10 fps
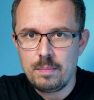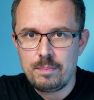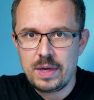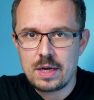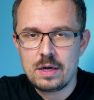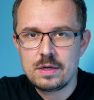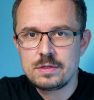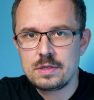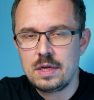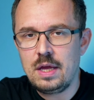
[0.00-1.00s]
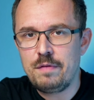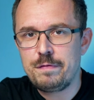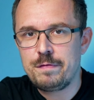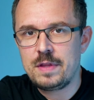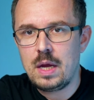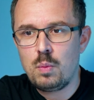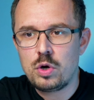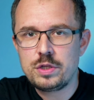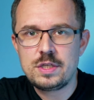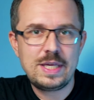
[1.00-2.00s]
because if they
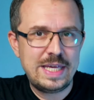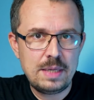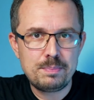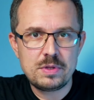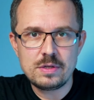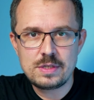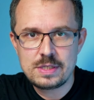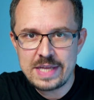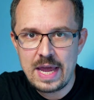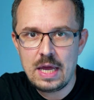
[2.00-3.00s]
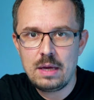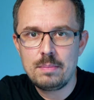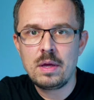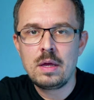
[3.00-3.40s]
were to keep the same